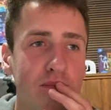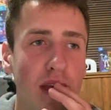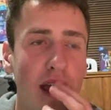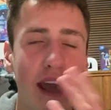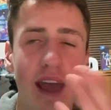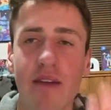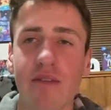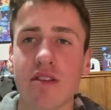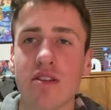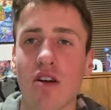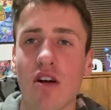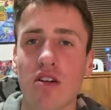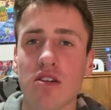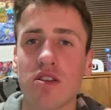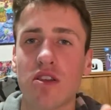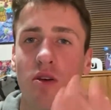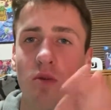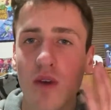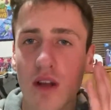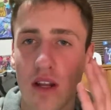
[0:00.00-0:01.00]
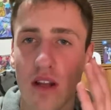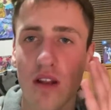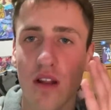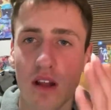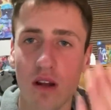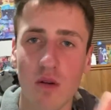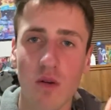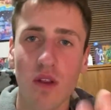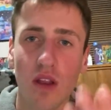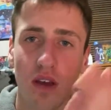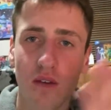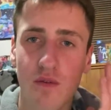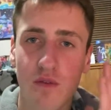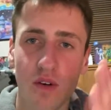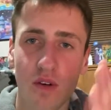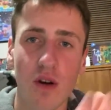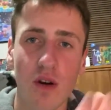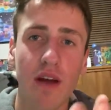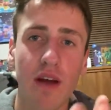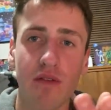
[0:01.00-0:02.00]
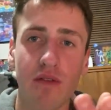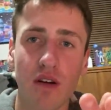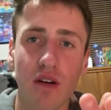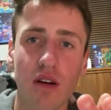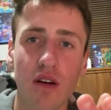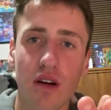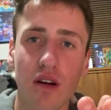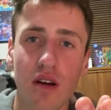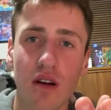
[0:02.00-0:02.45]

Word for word: I haven't talked to you in literally forever.